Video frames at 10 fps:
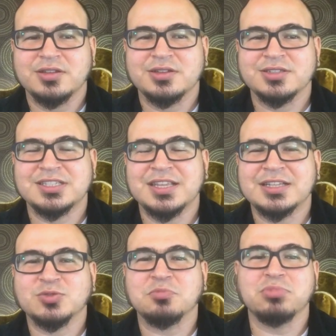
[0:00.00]
You see,
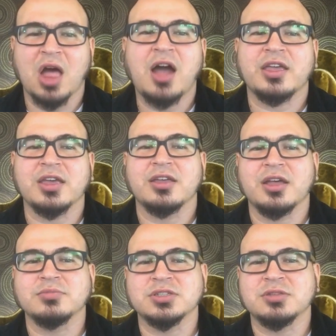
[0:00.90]
that's where blocking
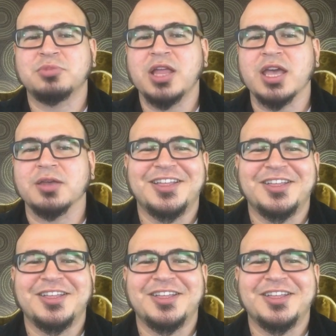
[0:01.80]
comes into play.